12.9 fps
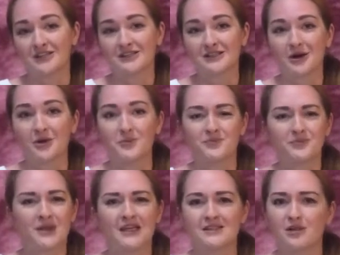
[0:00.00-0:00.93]
So
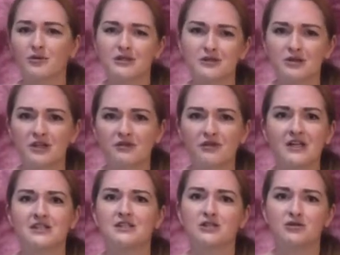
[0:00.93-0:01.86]
it's always really fun
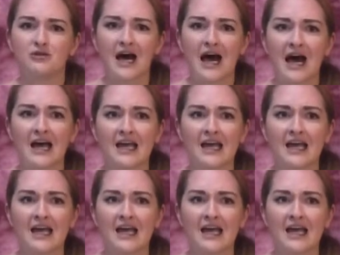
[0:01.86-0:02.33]
to do that,